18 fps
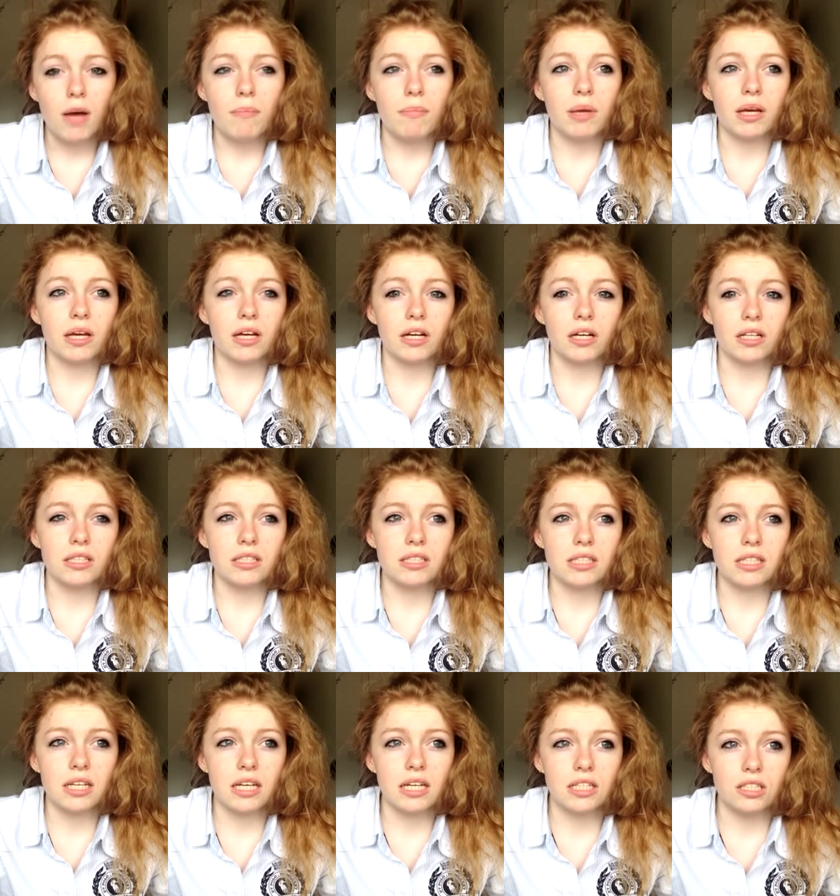because
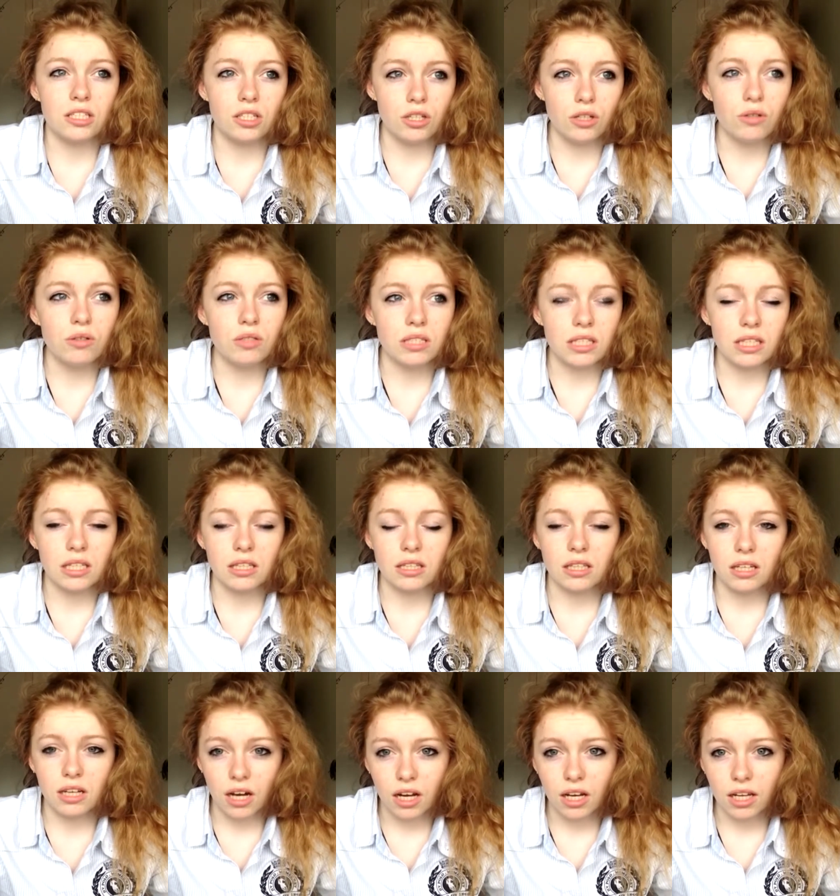it's using the
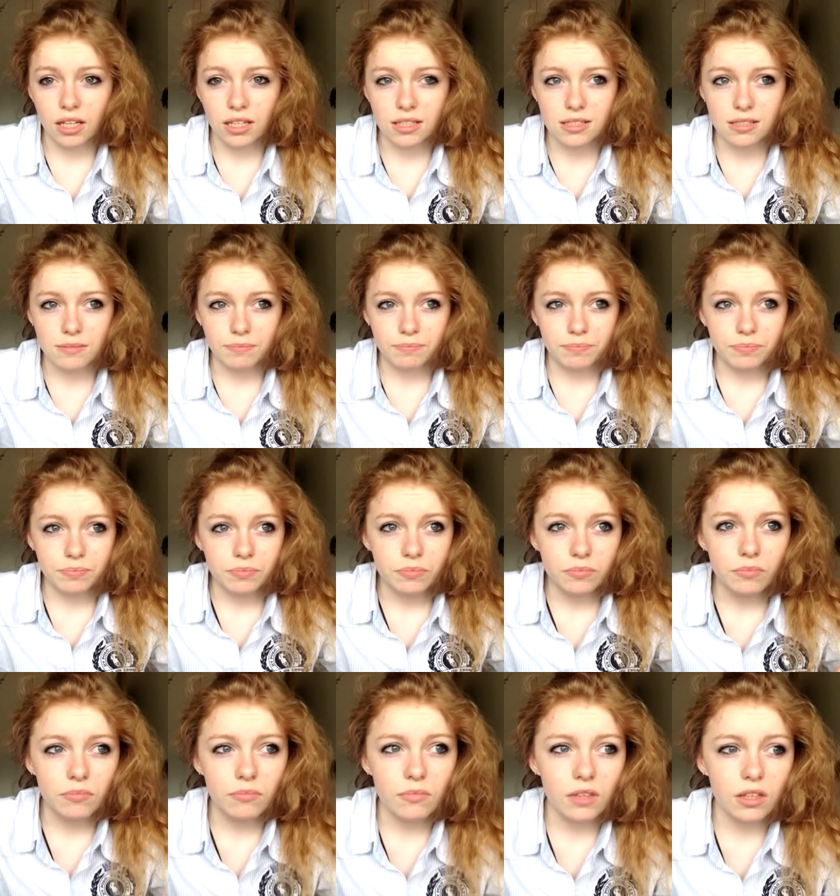colours
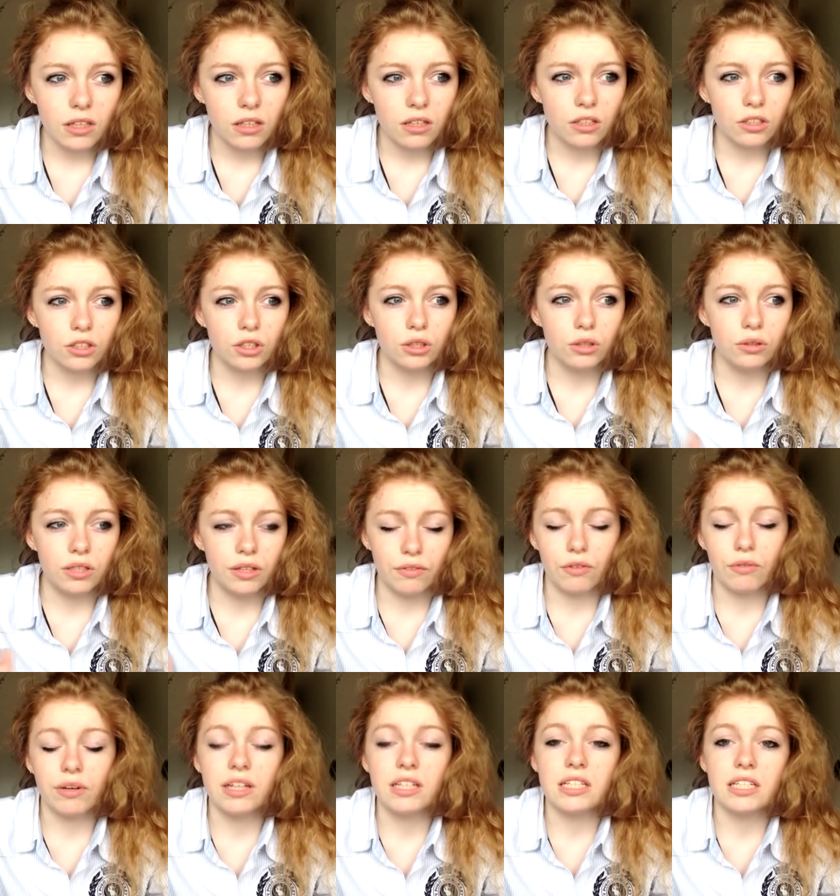to give the
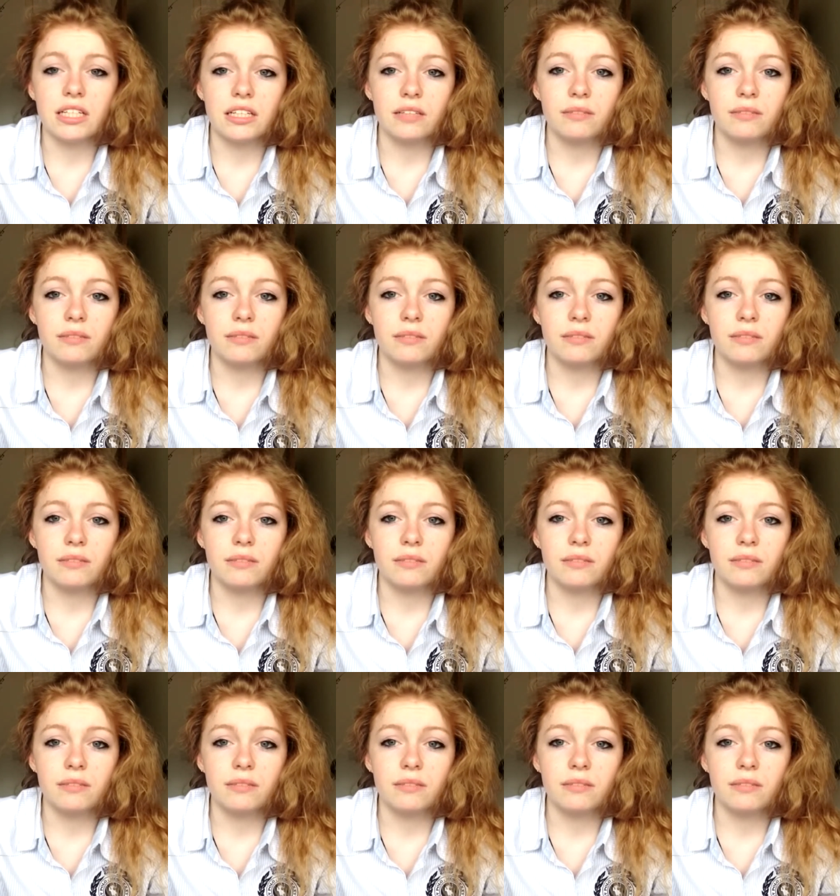reading